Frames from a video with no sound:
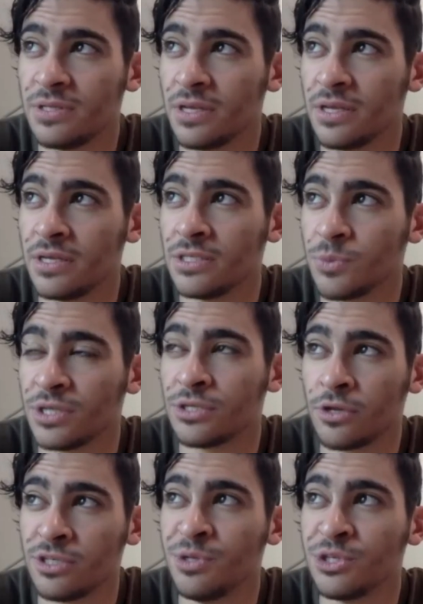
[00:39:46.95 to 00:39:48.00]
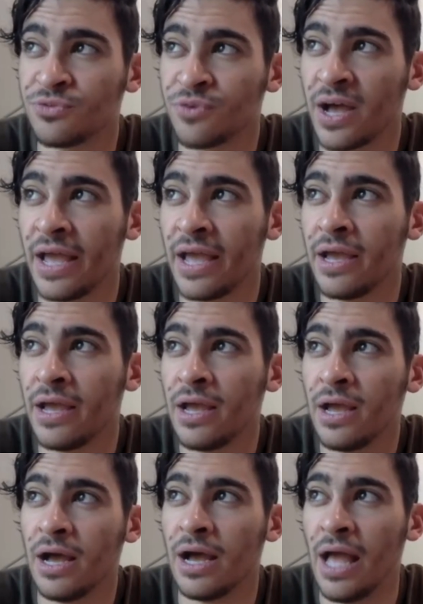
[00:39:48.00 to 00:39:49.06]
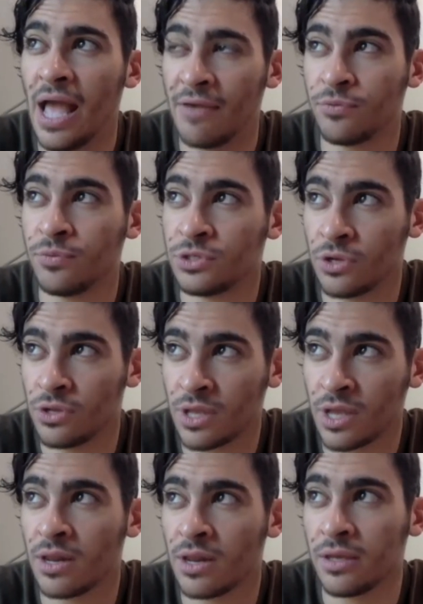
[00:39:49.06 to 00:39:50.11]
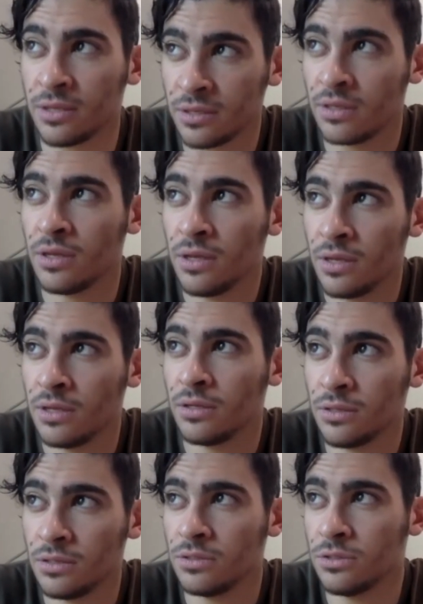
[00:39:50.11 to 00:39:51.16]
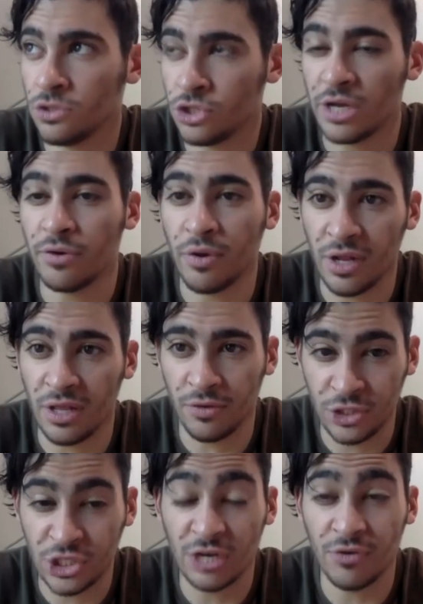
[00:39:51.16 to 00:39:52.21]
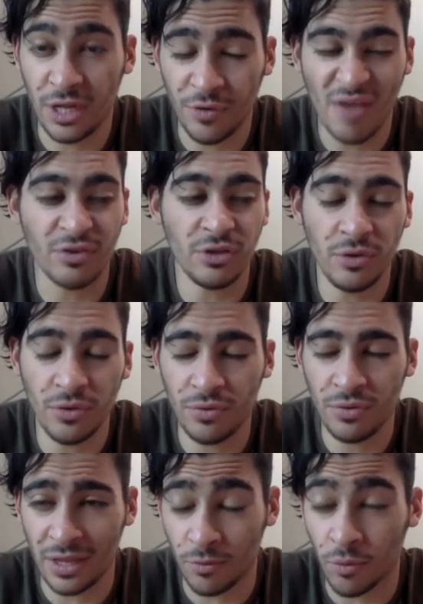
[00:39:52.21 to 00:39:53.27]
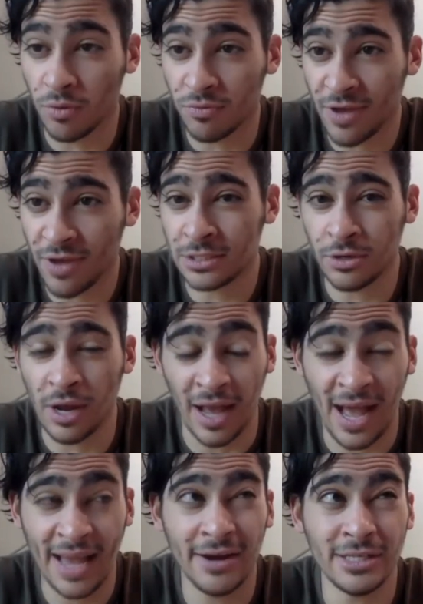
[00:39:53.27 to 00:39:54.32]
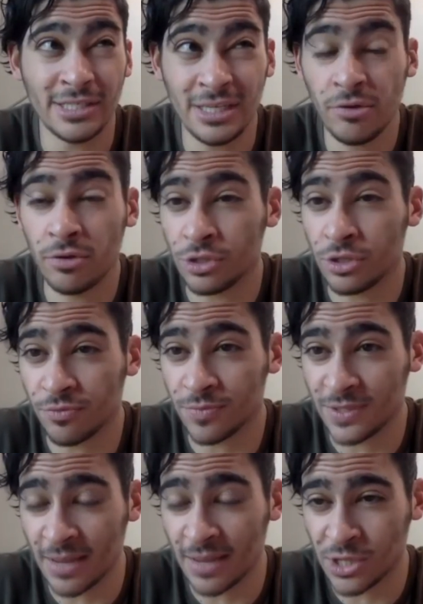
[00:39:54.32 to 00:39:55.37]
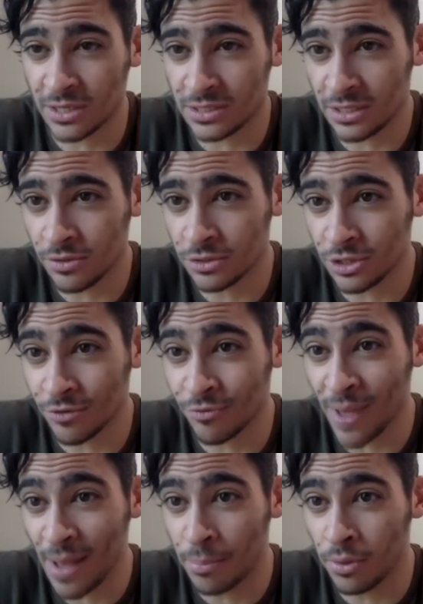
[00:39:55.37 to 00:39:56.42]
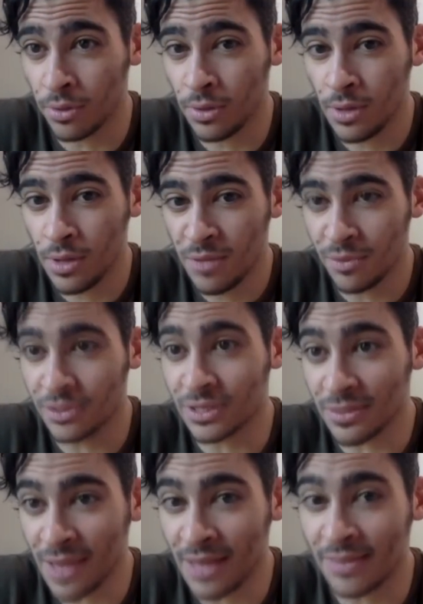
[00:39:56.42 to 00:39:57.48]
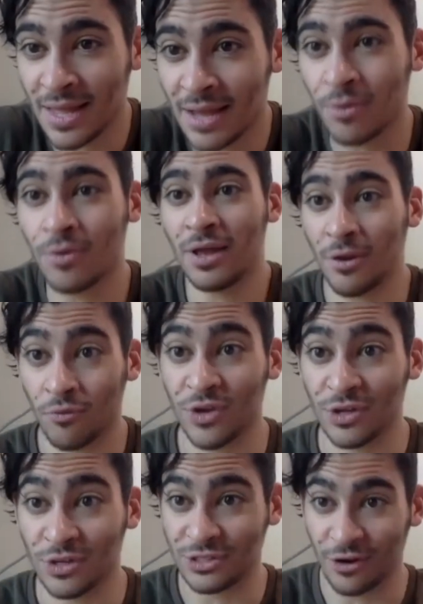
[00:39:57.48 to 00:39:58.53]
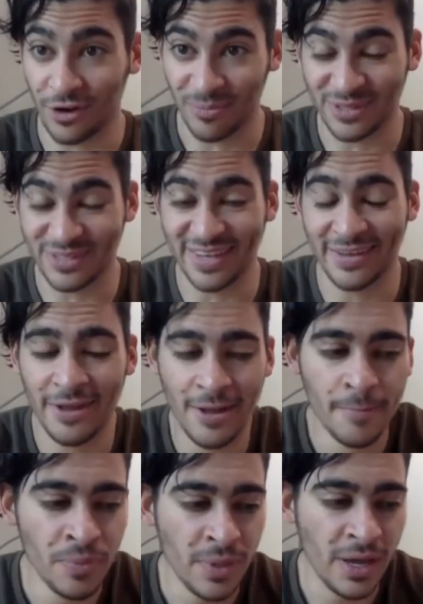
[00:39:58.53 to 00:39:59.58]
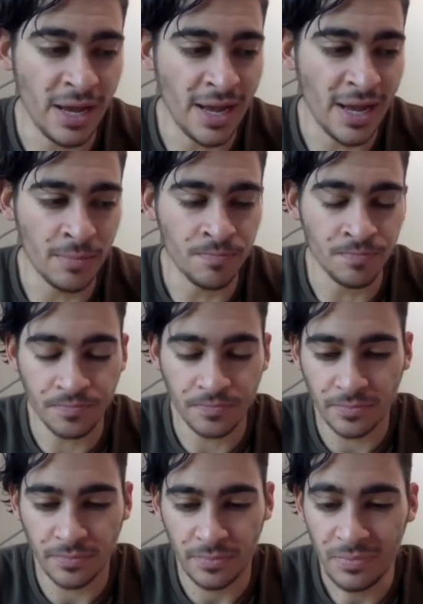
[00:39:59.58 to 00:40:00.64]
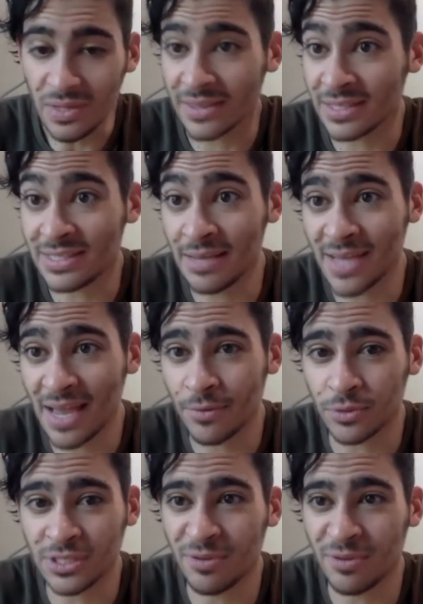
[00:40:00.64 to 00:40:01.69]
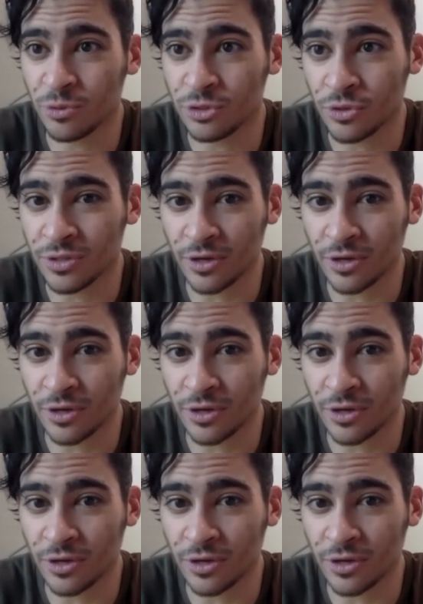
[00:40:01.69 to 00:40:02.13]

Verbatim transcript: is when I started Speechify, uh, after we started kind of like generating, generating revenue, like growing faster, I hired a senior engineer from Snapchat, a senior engineer from Apple, because I thought that now we were like a real startup and stuff. Um, at the same time, there were some people who joined our